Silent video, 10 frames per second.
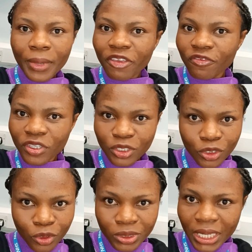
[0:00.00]
my
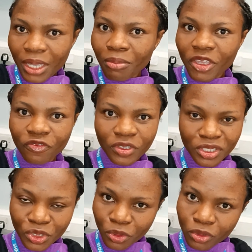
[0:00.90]
videos like my
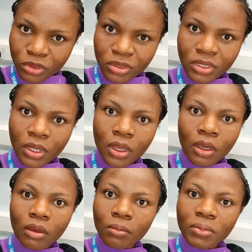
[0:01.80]
videos
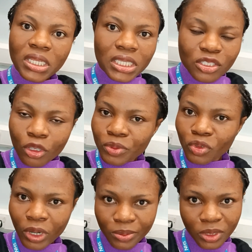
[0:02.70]
please
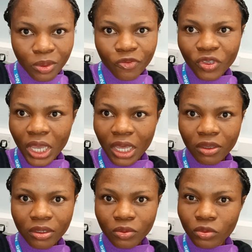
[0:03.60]
subscribe some of you
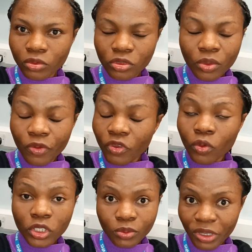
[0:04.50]
are some of you
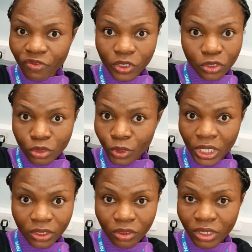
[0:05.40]
watch my videos but
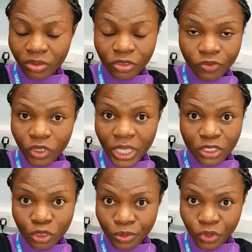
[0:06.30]
you are not you've not yet
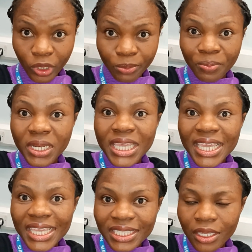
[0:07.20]
subscribed
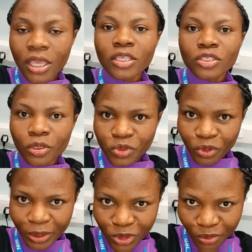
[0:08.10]
please
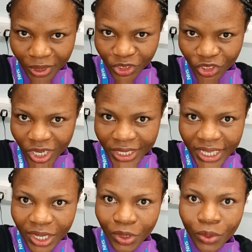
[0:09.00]
subscribe to my
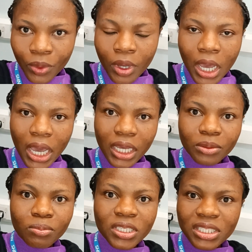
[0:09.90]
channel
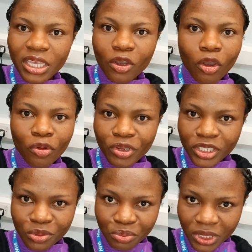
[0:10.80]
and please
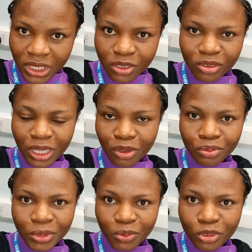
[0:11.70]
encourage me so that i'll
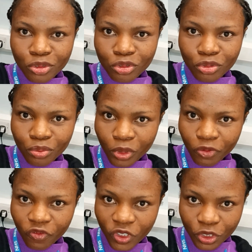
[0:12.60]
be able to do
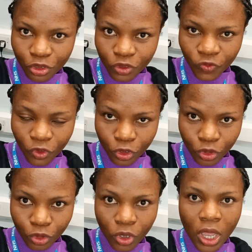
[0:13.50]
more videos for
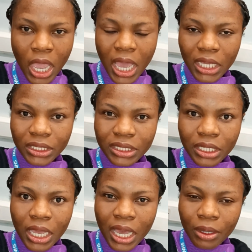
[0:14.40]
you and
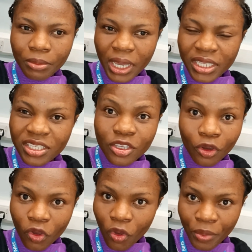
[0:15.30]
um, i see
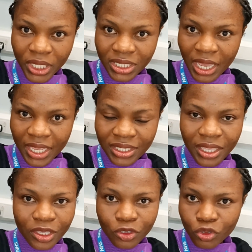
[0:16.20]
your comments guys
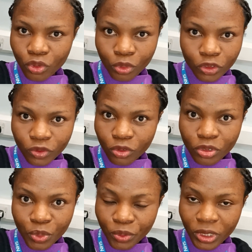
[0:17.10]
thank you so much
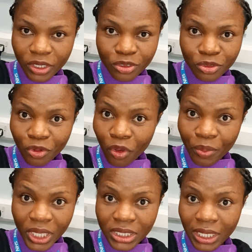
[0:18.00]
those people that used to
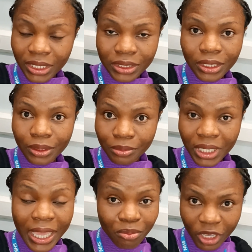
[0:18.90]
comment and
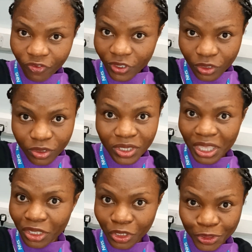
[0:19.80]
um, like my videos
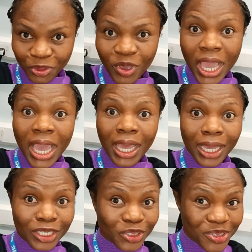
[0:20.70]
thank you
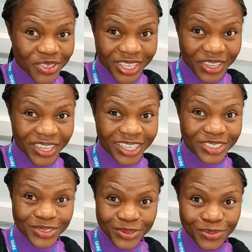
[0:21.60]
i trust i
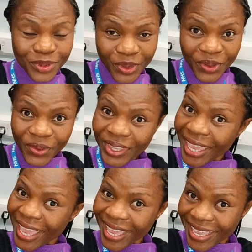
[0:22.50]
can do more
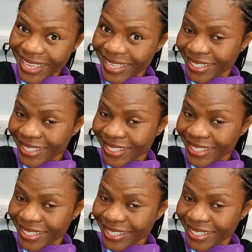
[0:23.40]
okay